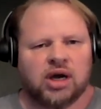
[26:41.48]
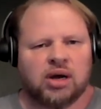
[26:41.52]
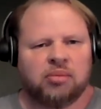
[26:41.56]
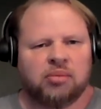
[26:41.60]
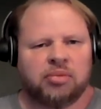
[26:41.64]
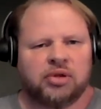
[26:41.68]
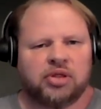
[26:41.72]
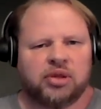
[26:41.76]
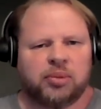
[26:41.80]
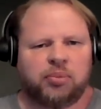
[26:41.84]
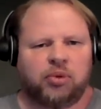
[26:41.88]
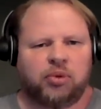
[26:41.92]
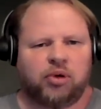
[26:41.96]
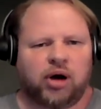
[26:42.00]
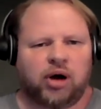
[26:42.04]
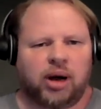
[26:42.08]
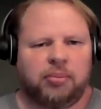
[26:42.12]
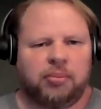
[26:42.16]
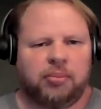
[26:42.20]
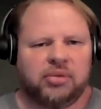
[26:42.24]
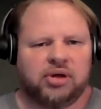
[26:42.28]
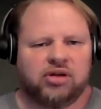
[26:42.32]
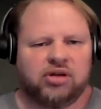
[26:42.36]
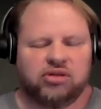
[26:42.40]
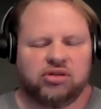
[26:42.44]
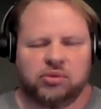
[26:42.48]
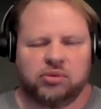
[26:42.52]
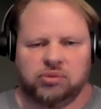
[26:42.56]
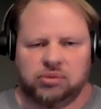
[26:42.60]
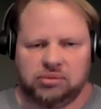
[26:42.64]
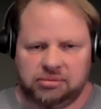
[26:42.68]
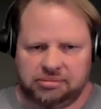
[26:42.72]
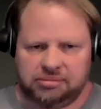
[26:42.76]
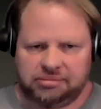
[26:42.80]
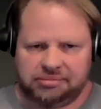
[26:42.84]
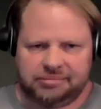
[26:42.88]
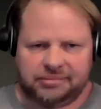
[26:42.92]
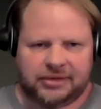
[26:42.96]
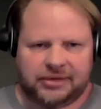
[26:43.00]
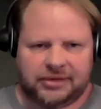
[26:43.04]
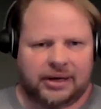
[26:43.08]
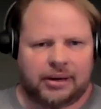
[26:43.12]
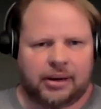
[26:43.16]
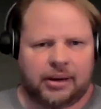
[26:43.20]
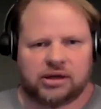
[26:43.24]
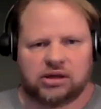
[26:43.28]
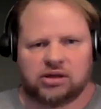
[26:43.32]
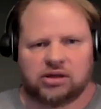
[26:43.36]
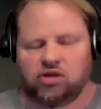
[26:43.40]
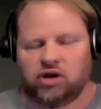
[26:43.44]
But the problem is, I'm
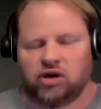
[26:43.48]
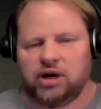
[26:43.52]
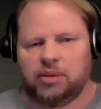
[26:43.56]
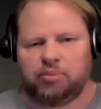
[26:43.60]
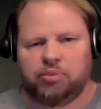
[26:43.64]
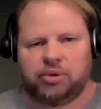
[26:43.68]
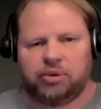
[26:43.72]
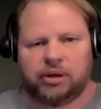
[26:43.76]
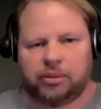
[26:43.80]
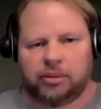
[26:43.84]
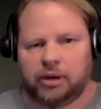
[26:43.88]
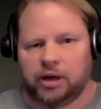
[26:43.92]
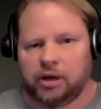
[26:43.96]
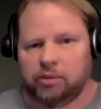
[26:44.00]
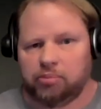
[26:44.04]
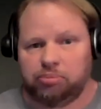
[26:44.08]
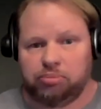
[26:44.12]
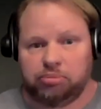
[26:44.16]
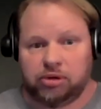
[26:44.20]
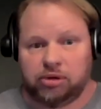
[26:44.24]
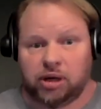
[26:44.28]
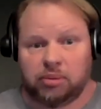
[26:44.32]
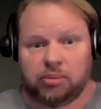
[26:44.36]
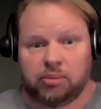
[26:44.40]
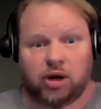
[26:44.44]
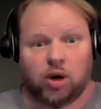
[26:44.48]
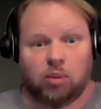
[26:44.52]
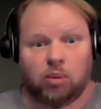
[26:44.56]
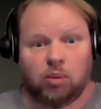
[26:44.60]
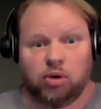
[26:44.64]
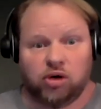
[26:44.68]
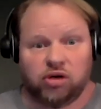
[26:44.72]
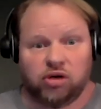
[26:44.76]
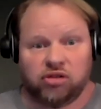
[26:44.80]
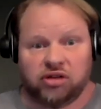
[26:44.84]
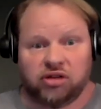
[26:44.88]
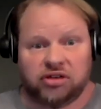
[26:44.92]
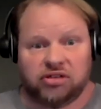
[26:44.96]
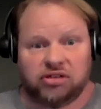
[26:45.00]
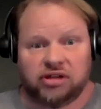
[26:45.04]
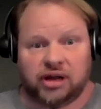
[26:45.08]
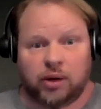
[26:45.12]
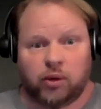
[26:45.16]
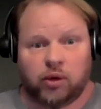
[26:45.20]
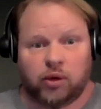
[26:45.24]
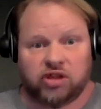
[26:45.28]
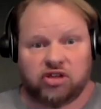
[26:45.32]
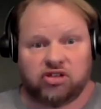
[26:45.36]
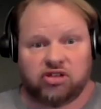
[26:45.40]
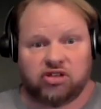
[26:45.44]
not trying to plug my own book because that's not
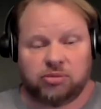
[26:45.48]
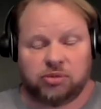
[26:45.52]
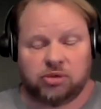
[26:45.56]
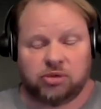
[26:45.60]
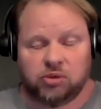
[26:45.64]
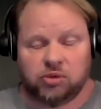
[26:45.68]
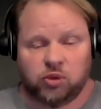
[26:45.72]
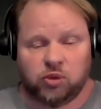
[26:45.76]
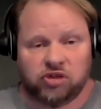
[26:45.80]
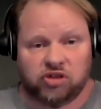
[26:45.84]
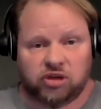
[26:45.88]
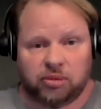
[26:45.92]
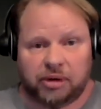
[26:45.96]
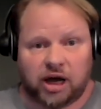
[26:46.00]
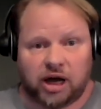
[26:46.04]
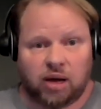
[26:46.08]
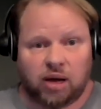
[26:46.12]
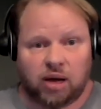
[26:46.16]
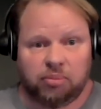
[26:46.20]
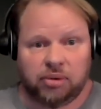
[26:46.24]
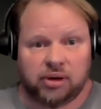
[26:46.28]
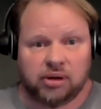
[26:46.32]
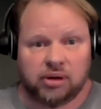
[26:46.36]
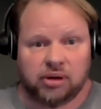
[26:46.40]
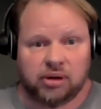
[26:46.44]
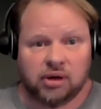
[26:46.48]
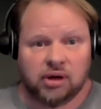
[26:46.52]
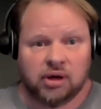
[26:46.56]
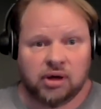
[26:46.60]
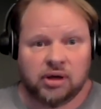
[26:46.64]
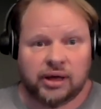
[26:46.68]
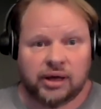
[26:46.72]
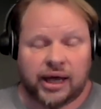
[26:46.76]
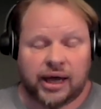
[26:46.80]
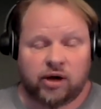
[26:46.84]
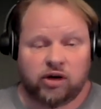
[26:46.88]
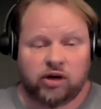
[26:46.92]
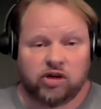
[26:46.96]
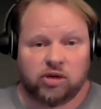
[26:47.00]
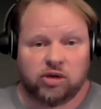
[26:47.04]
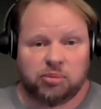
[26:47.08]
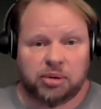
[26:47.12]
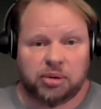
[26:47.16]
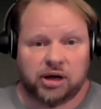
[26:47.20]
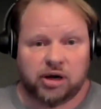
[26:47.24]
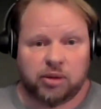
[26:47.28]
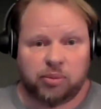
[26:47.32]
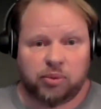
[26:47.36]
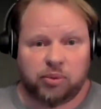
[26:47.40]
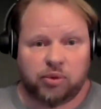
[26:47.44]
what this one's about, but how to
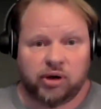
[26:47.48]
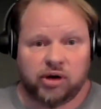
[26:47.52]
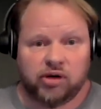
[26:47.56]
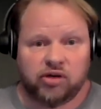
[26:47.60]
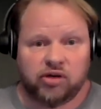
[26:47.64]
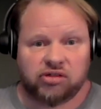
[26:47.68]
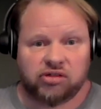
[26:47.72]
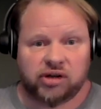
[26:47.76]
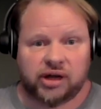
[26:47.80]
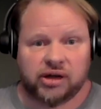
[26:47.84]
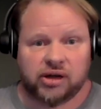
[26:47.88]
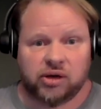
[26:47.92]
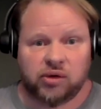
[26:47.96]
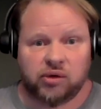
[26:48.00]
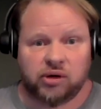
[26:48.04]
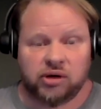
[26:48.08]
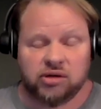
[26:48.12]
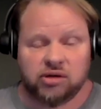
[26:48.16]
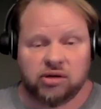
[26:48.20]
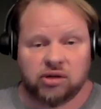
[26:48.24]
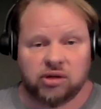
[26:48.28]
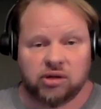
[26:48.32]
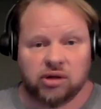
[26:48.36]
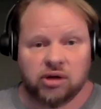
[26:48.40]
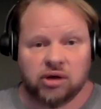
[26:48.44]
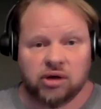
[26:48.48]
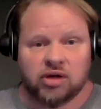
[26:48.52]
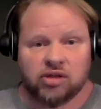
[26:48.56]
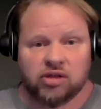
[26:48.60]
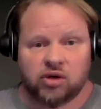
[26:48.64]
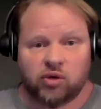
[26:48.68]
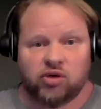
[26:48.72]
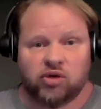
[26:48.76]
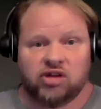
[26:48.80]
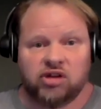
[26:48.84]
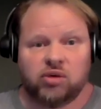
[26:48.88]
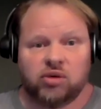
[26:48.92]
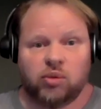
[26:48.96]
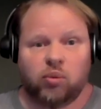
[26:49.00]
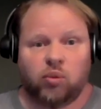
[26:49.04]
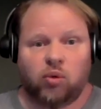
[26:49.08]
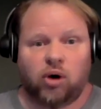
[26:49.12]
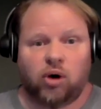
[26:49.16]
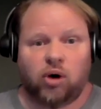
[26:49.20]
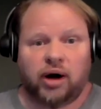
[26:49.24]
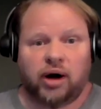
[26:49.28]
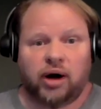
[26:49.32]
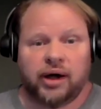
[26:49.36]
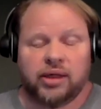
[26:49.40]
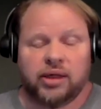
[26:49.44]
debate a preterist. I go into the reason
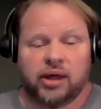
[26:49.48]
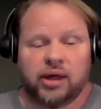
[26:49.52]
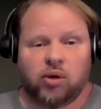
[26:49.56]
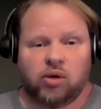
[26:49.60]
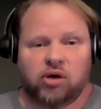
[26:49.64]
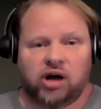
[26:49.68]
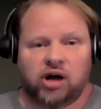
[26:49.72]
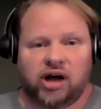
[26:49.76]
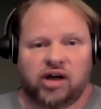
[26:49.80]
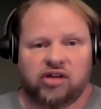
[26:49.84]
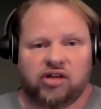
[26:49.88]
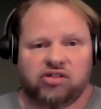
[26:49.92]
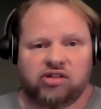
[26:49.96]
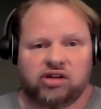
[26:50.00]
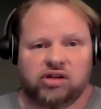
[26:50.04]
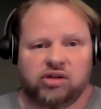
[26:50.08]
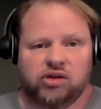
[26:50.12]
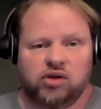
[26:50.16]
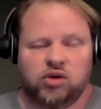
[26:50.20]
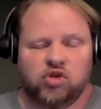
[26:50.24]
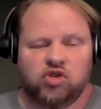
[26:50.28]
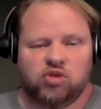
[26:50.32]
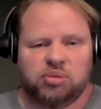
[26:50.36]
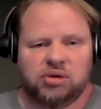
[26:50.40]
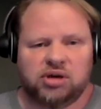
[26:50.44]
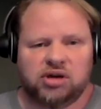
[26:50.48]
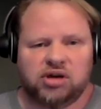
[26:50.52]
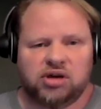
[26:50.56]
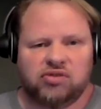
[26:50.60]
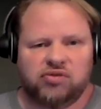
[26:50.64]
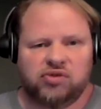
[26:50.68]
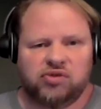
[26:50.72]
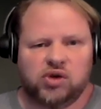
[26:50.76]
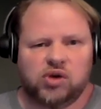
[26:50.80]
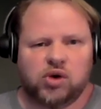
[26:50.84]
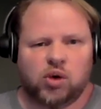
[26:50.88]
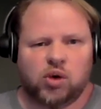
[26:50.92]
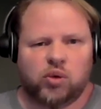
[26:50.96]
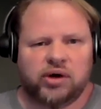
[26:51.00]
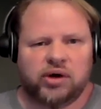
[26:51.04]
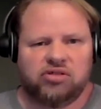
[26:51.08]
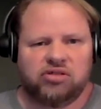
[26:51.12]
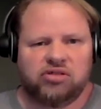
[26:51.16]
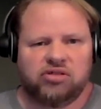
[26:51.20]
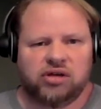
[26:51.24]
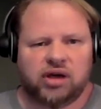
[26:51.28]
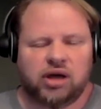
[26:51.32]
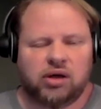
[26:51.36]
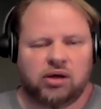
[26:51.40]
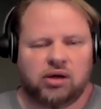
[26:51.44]
why they will constantly lose, because if you go in
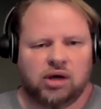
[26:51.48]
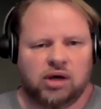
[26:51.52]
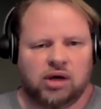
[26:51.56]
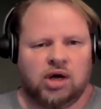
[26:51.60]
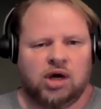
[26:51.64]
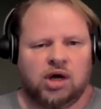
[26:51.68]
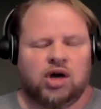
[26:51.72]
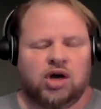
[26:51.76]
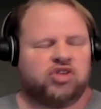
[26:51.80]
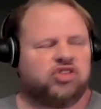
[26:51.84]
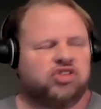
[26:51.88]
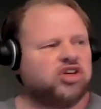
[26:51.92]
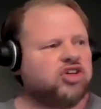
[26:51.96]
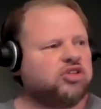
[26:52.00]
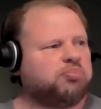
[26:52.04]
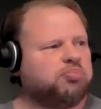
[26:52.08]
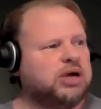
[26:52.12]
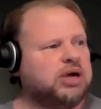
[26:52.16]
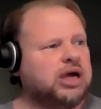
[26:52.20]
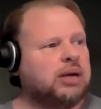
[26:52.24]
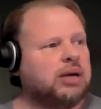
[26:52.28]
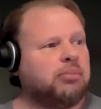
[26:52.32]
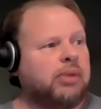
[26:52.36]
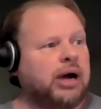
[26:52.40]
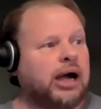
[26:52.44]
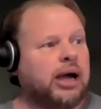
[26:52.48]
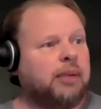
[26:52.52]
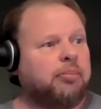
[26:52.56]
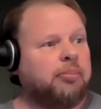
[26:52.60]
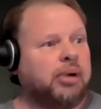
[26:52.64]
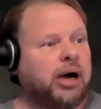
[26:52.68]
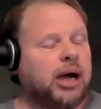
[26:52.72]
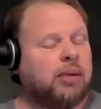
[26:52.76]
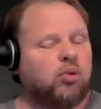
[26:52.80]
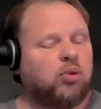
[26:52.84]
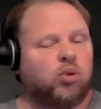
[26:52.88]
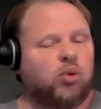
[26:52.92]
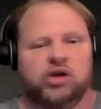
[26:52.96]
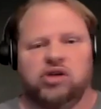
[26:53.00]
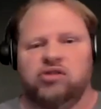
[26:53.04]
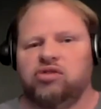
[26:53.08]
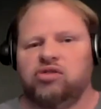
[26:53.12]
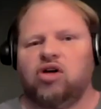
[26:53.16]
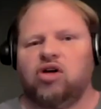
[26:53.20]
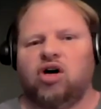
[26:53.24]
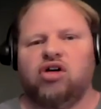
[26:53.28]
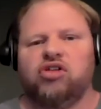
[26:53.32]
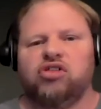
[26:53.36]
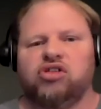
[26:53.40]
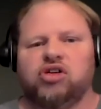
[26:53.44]
saying, it's just me and my Bible, well, you've
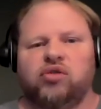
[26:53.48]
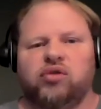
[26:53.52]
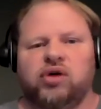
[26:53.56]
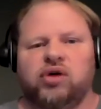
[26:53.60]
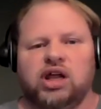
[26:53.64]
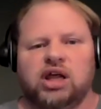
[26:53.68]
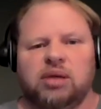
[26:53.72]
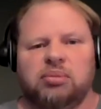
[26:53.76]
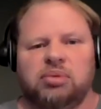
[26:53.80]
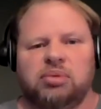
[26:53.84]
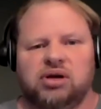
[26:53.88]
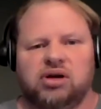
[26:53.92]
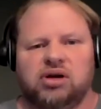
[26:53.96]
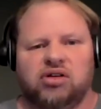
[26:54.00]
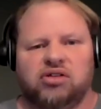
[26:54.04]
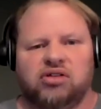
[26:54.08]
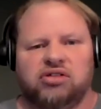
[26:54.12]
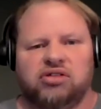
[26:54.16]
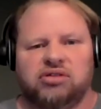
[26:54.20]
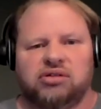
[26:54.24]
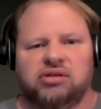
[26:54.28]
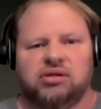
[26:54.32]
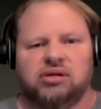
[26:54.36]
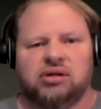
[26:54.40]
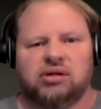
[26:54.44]
lost already, because